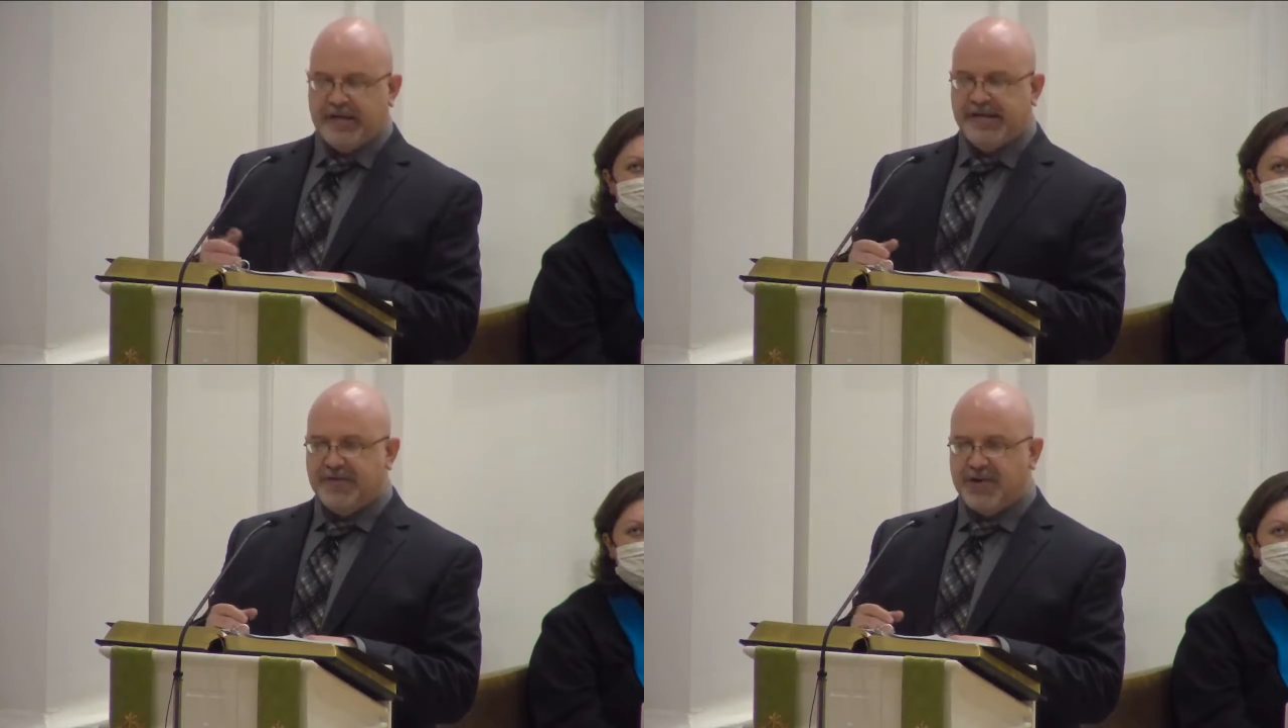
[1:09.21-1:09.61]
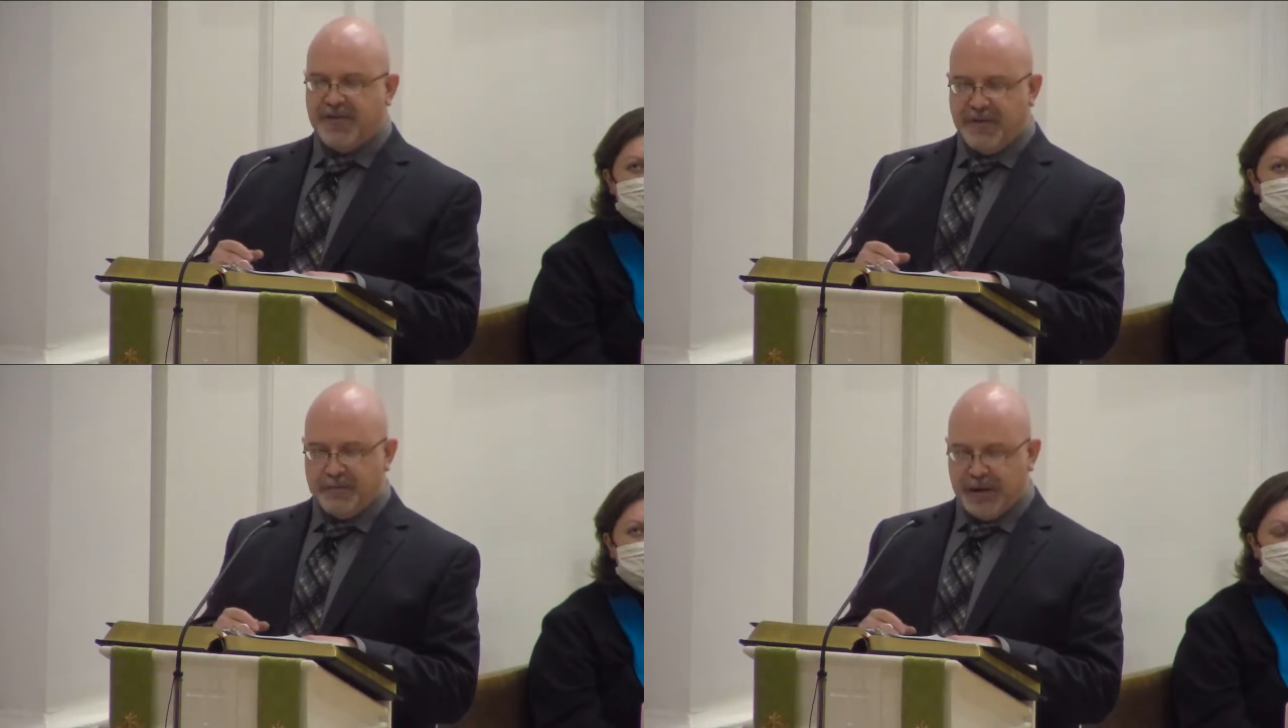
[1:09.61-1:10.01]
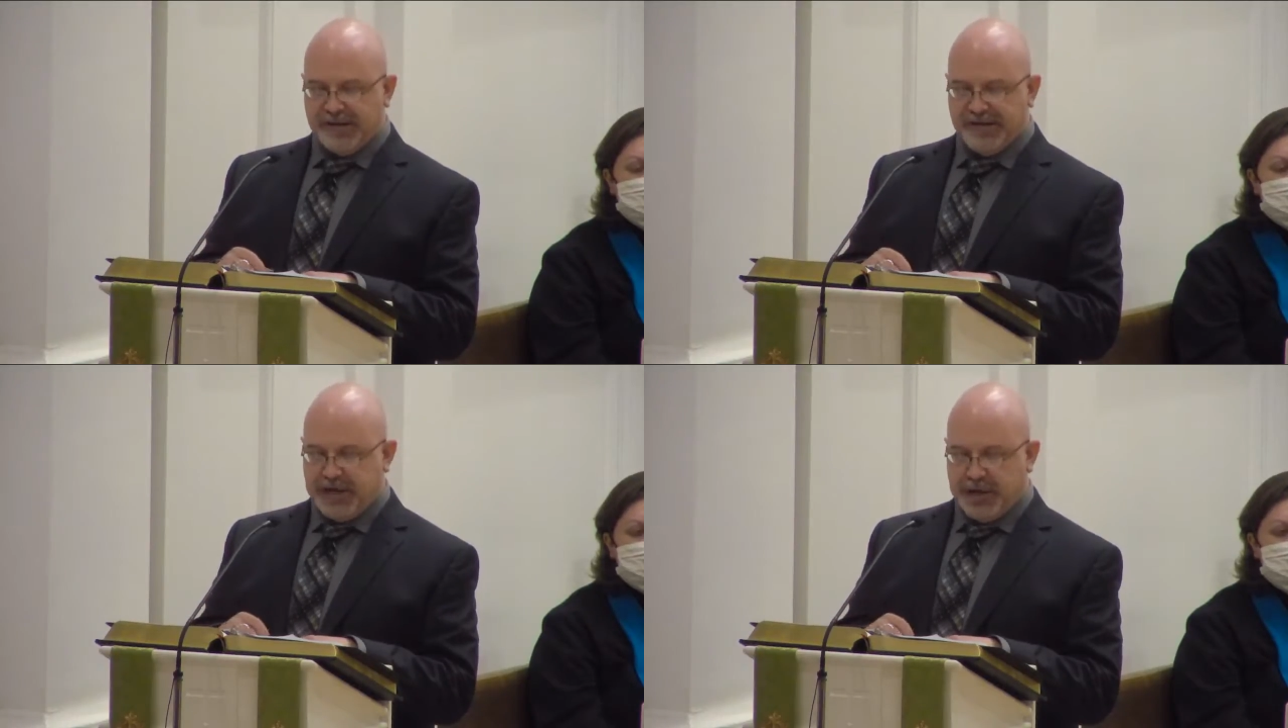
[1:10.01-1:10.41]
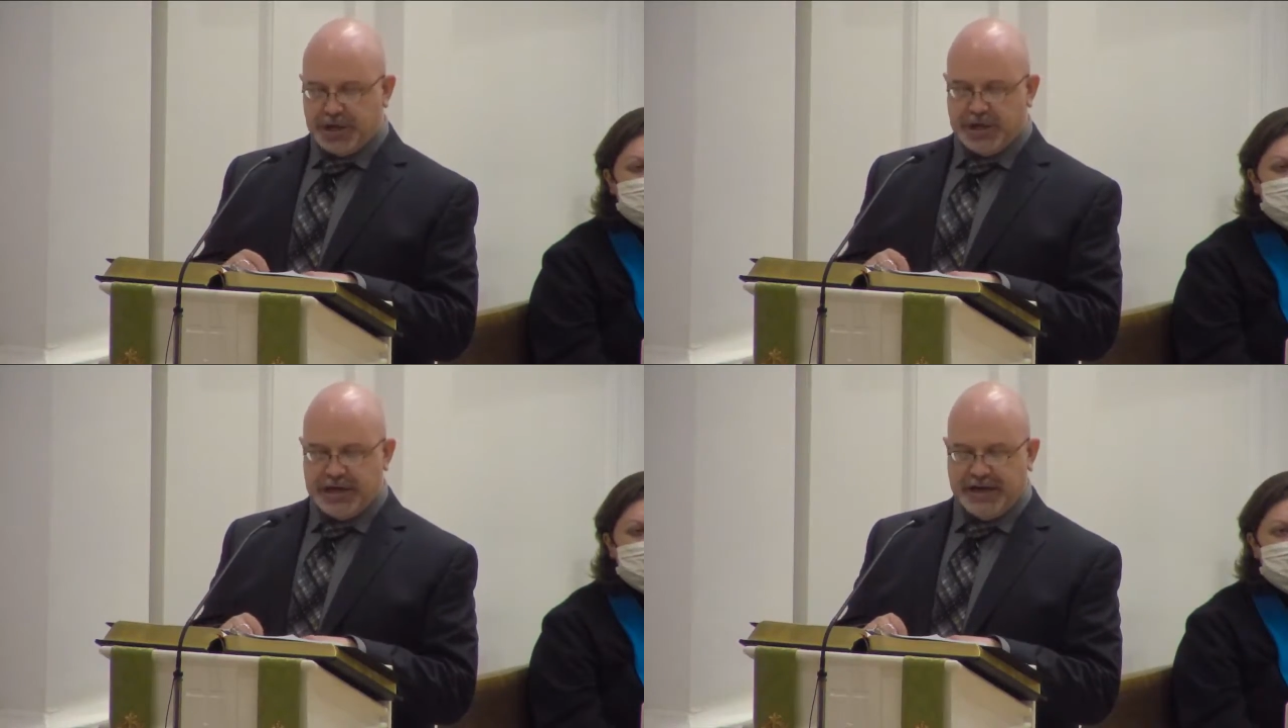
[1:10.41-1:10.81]
suffering from
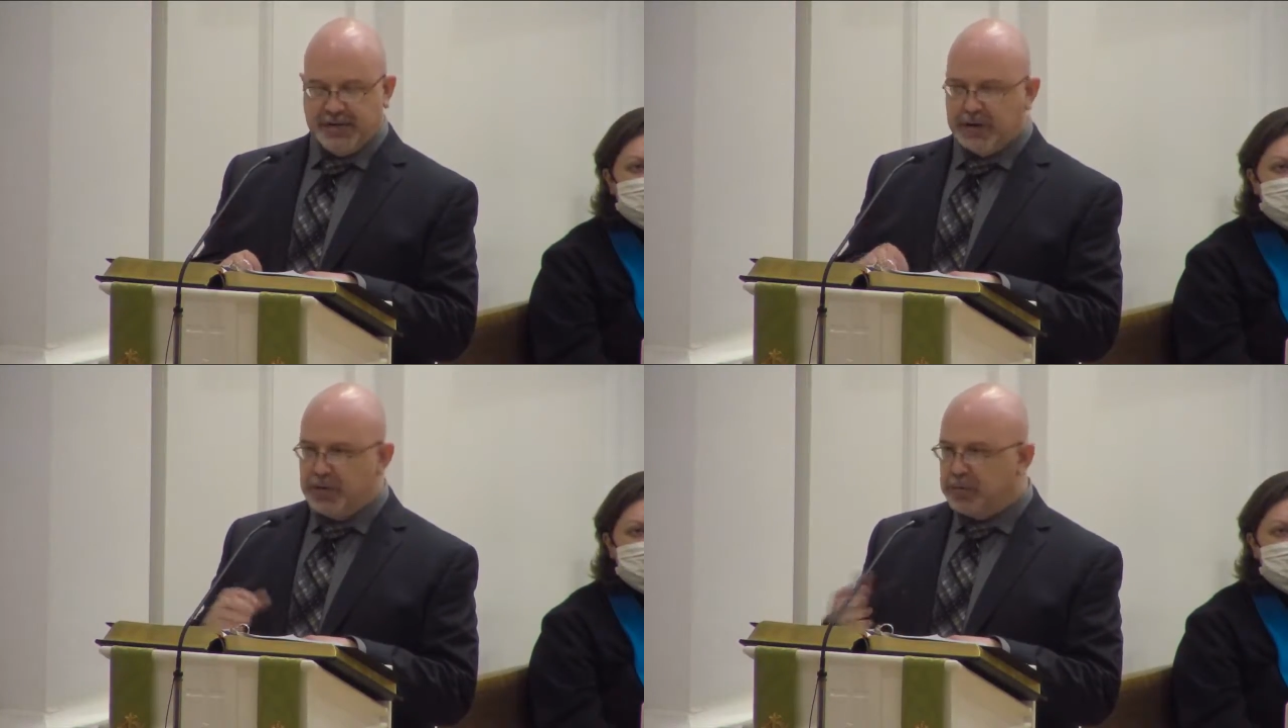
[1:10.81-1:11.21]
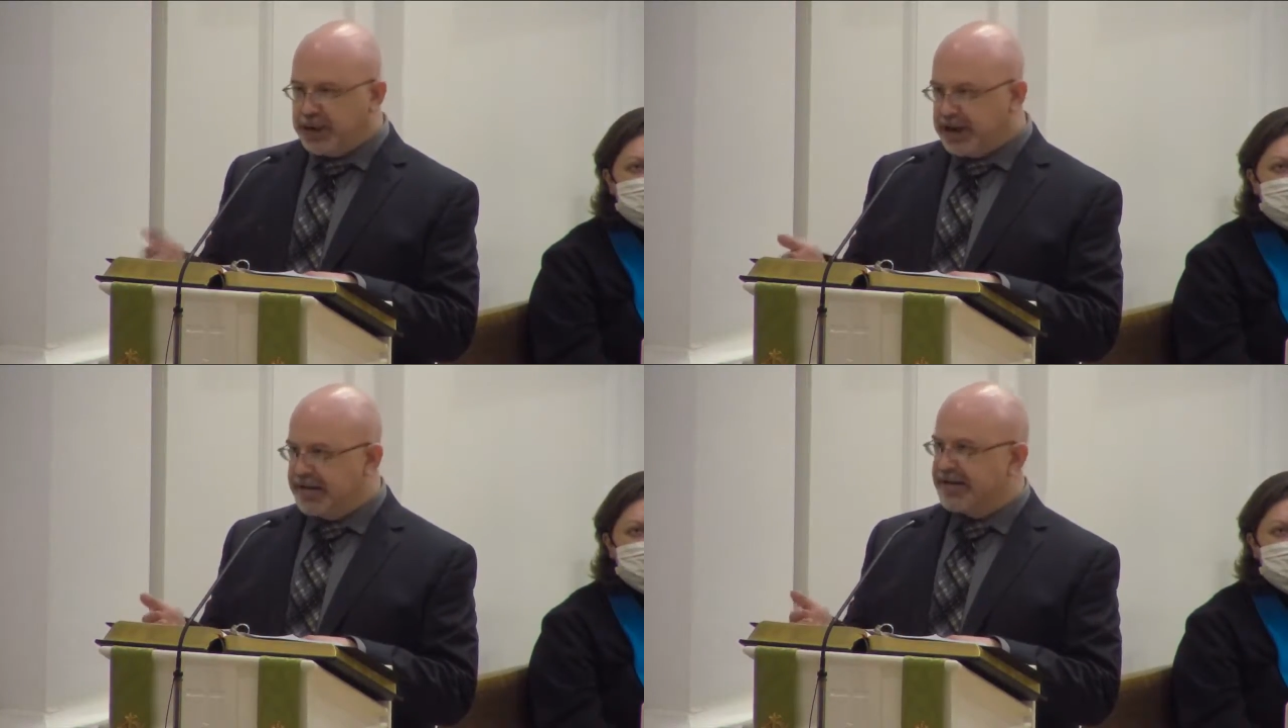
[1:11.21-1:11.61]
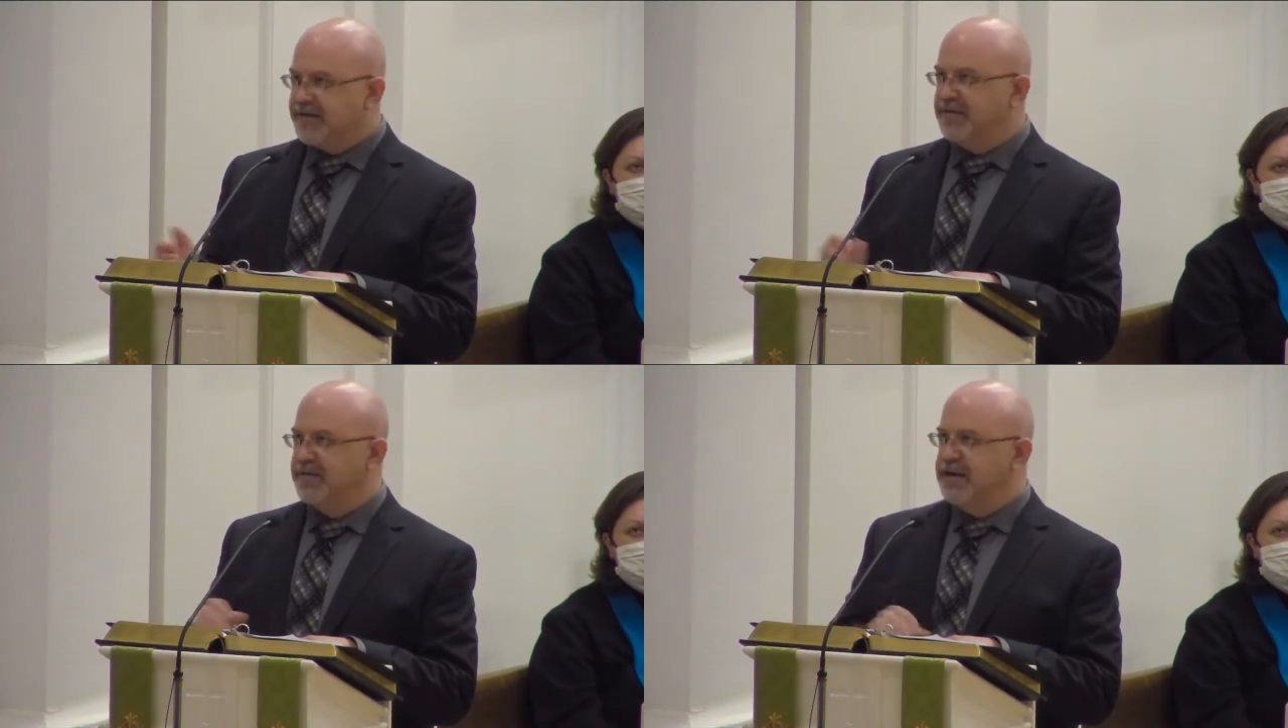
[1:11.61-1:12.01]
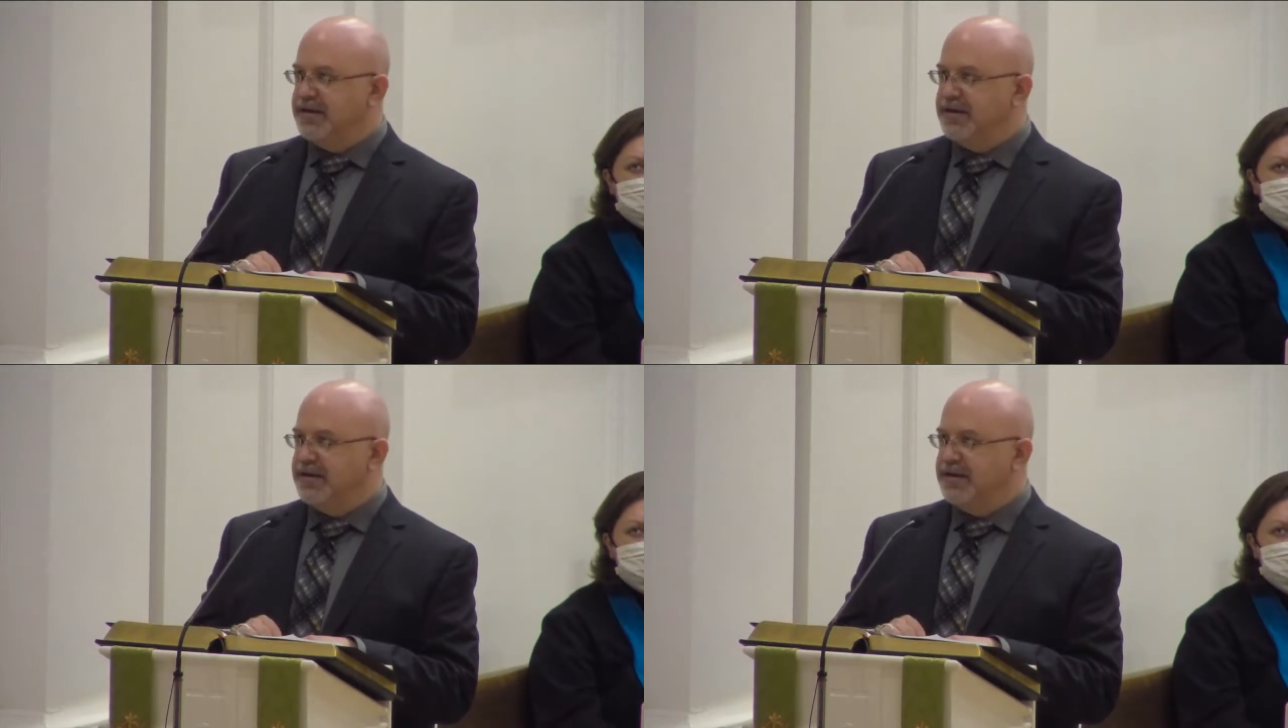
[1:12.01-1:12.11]
persecution into a new place of